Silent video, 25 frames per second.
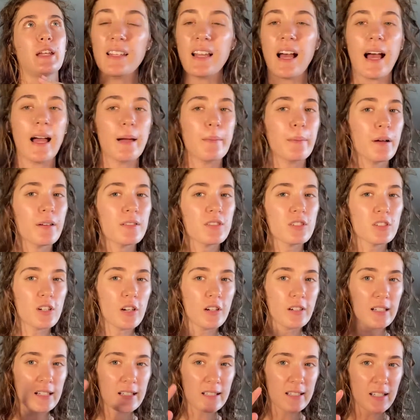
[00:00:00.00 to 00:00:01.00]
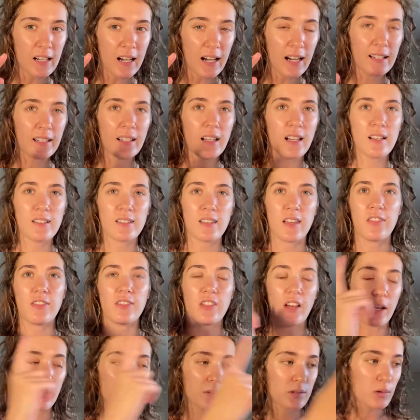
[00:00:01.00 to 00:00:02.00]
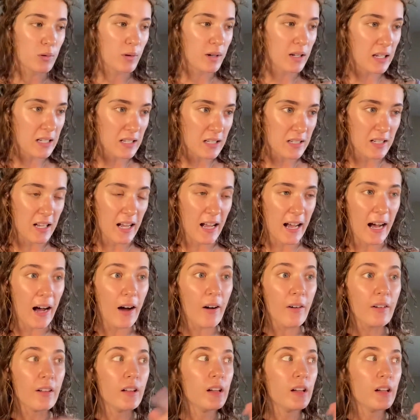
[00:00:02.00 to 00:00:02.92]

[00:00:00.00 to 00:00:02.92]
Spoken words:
Eyebrows are already done because I thought I was going into town.